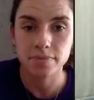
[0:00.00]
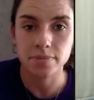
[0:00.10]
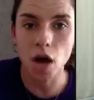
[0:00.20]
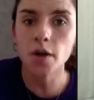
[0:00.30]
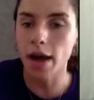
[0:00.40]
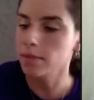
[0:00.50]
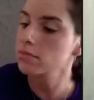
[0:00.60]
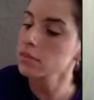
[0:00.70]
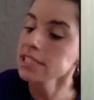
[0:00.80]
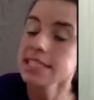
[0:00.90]
Okay,
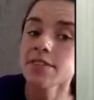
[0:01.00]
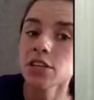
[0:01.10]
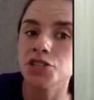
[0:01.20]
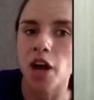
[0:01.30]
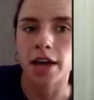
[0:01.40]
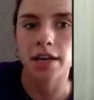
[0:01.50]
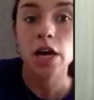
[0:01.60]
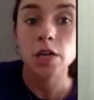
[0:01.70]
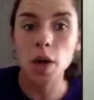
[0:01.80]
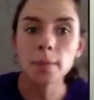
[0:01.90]
let's give it a shot.
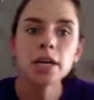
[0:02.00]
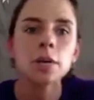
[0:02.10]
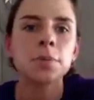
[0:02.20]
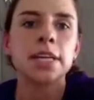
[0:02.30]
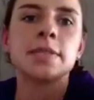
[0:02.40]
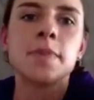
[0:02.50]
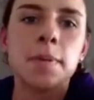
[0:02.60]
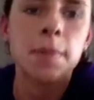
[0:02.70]
So I'm going to place my paper